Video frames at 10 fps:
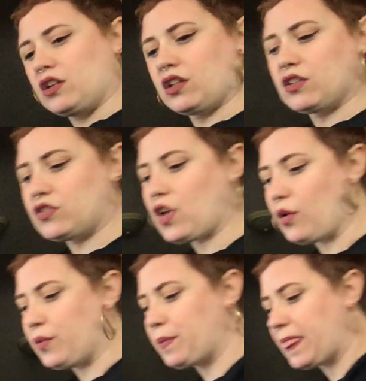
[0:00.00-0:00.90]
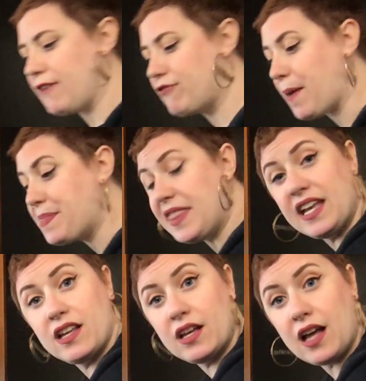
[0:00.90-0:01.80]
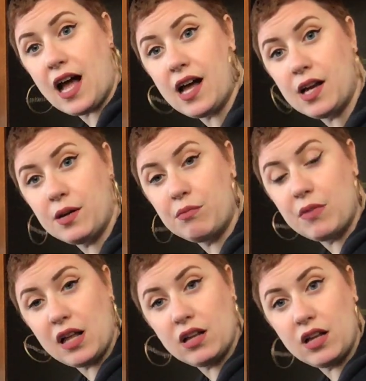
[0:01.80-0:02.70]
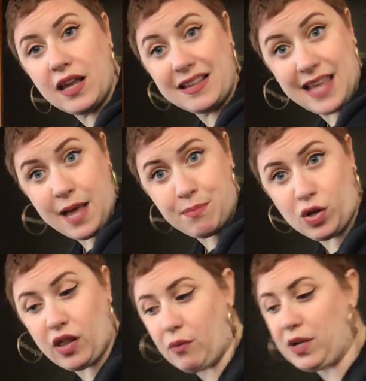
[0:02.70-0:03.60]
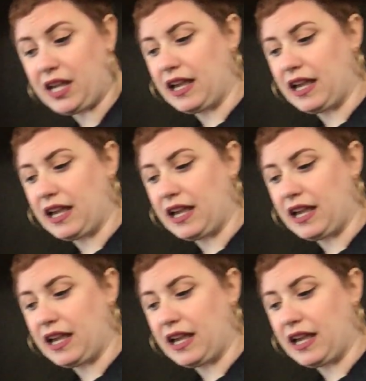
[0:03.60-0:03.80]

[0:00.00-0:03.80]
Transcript: So, from the example that we